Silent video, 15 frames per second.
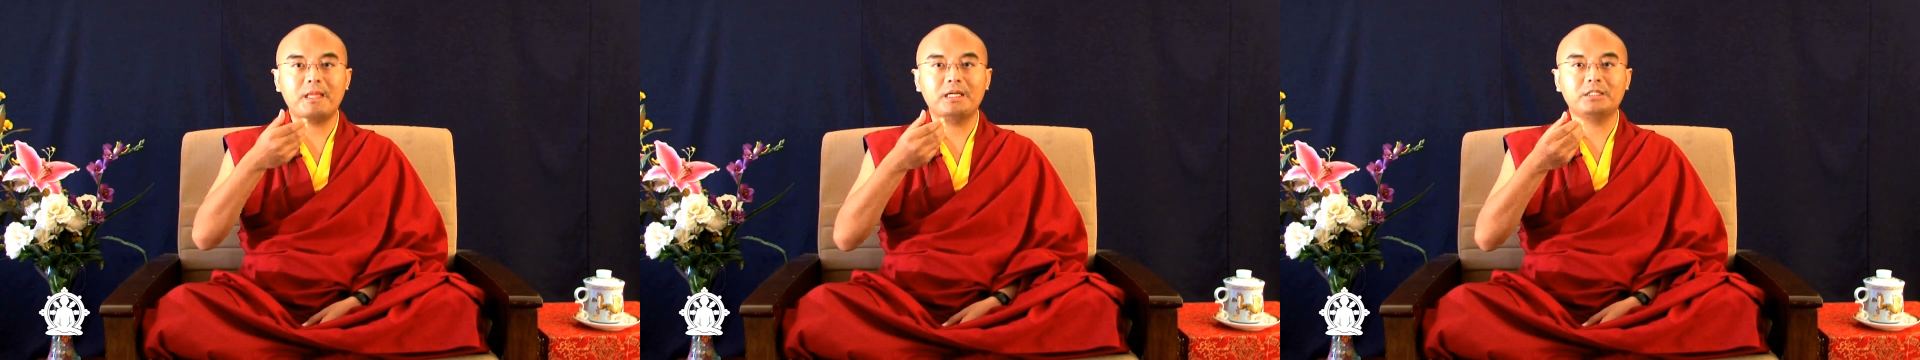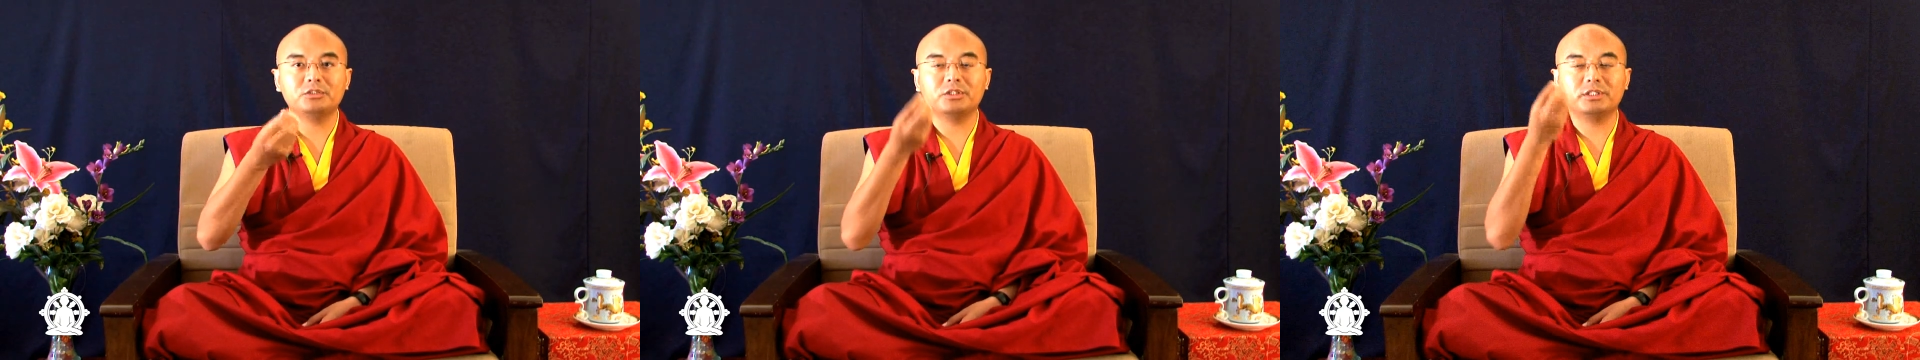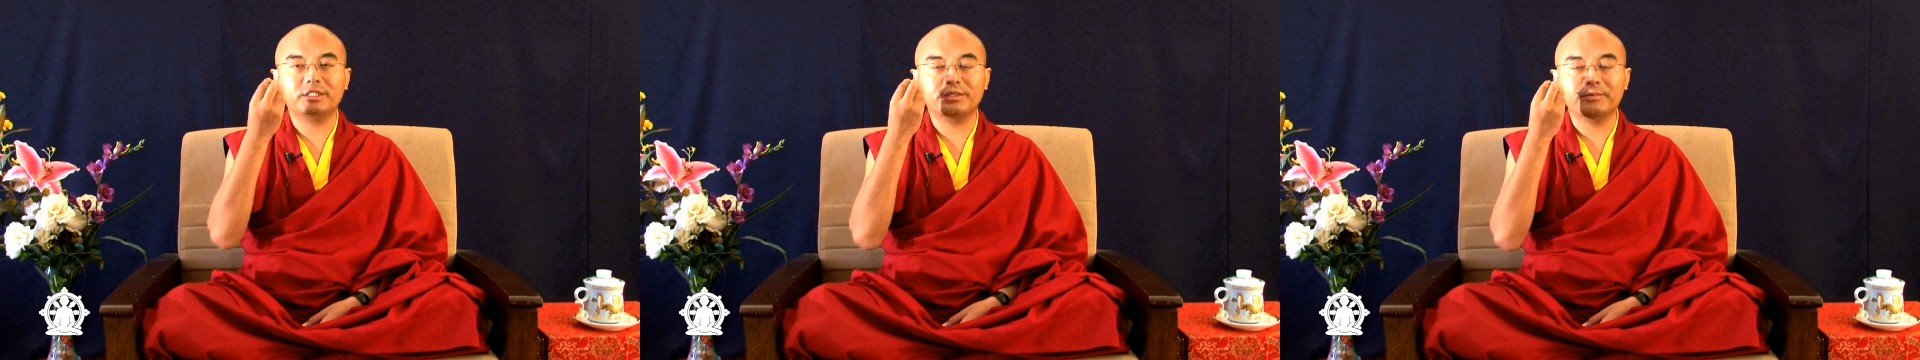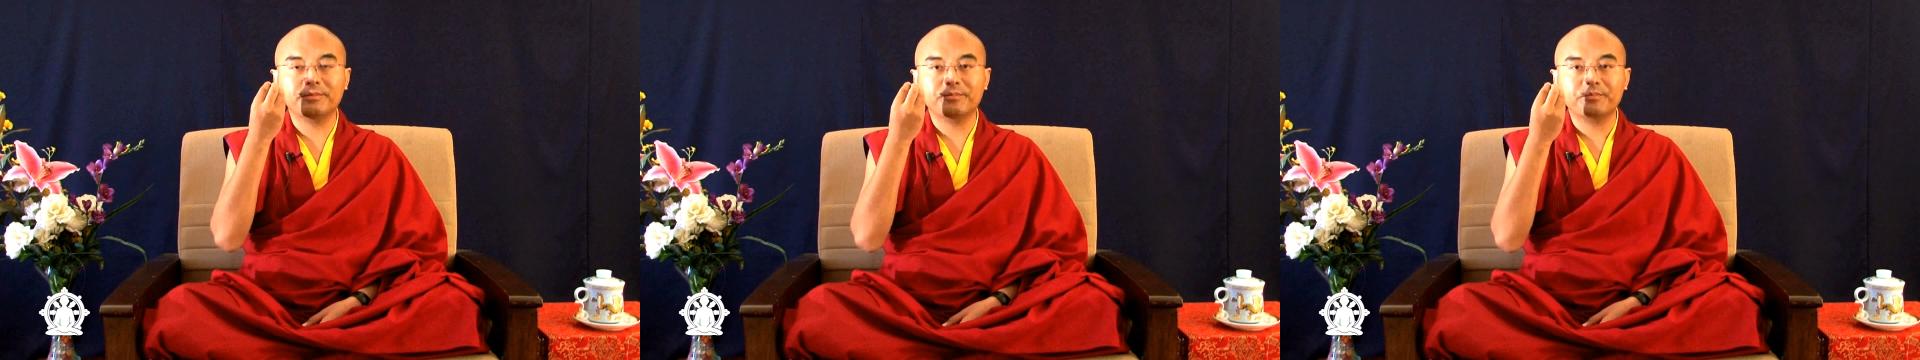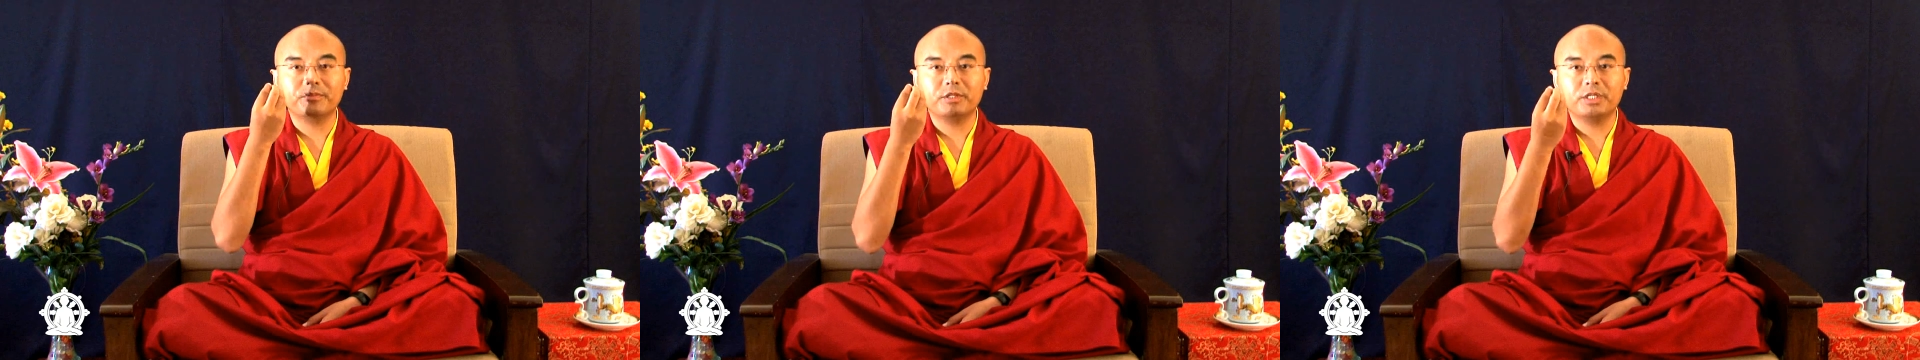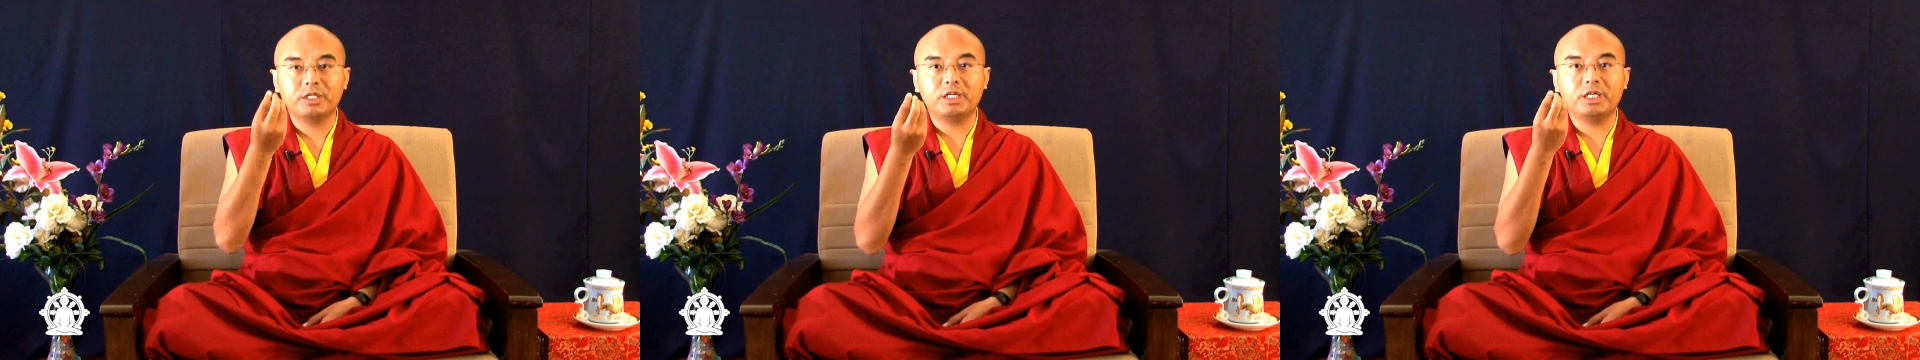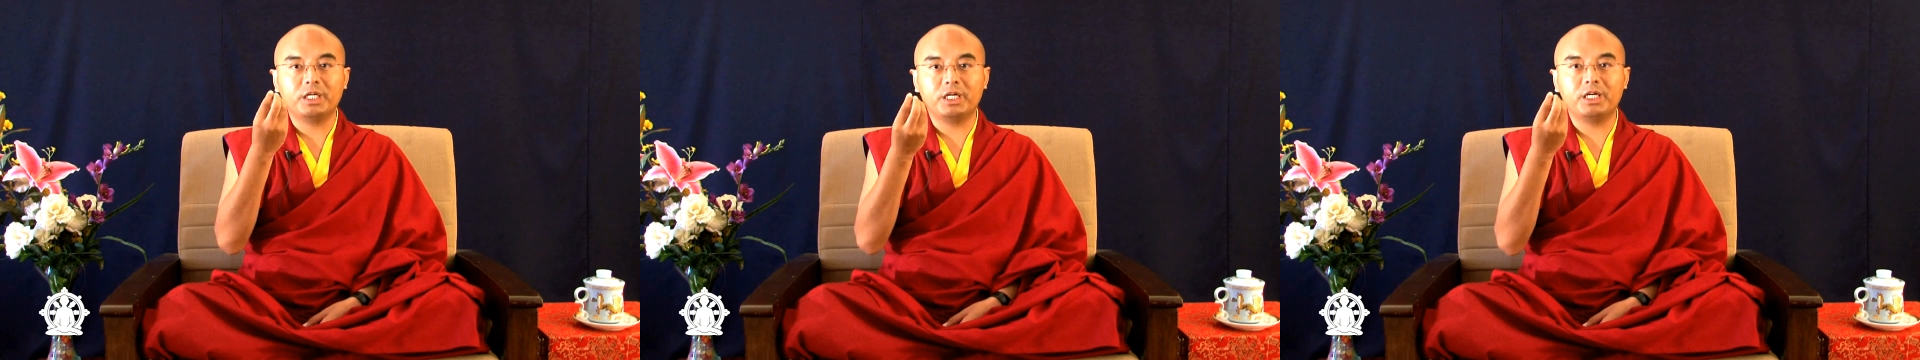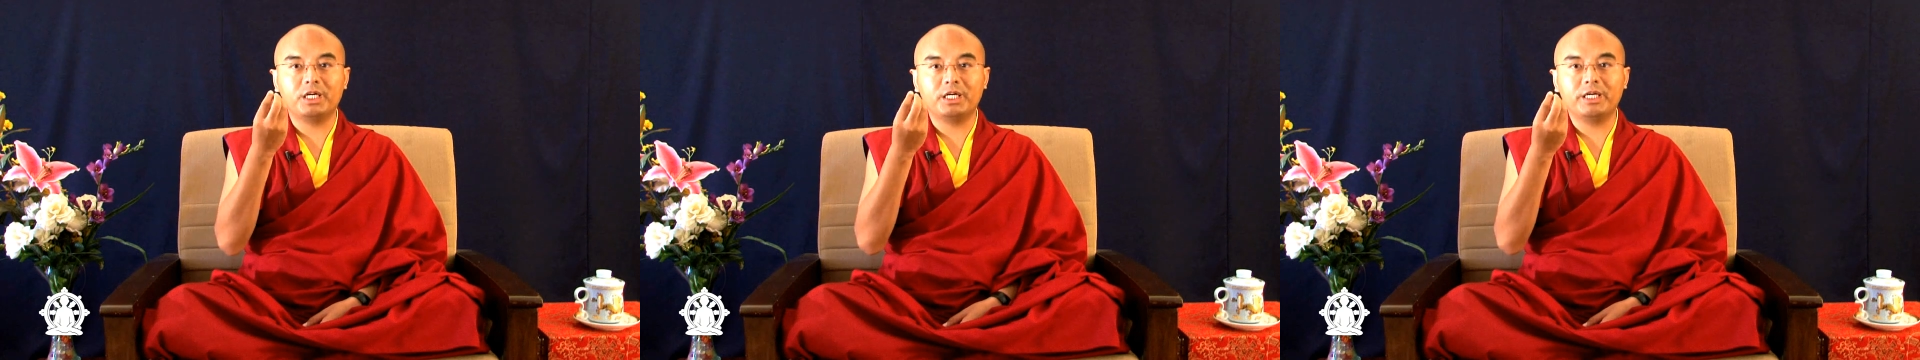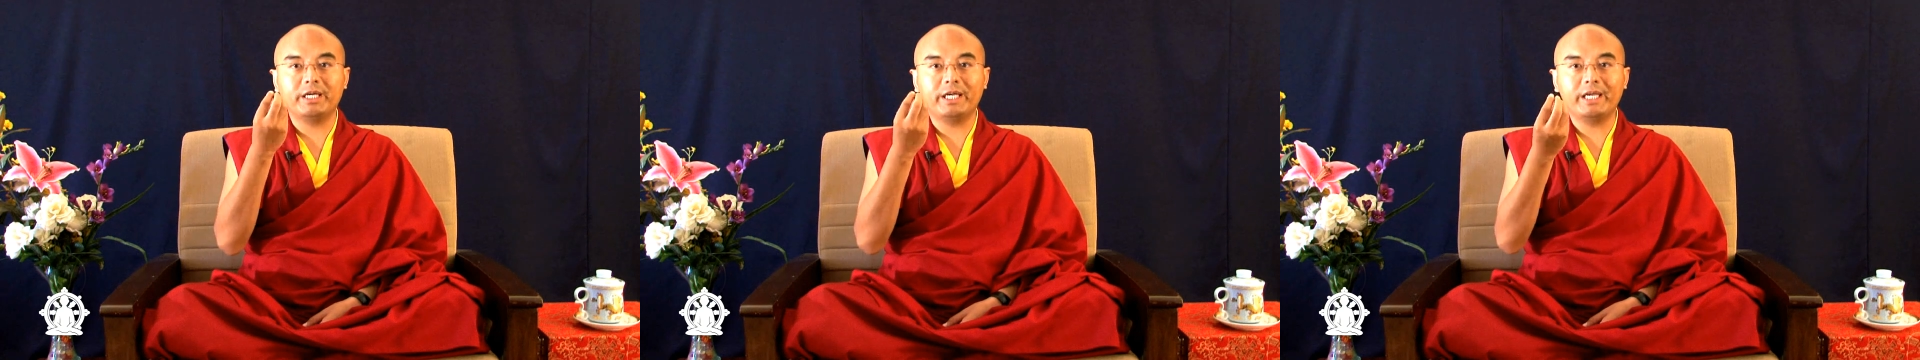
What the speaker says: So the 9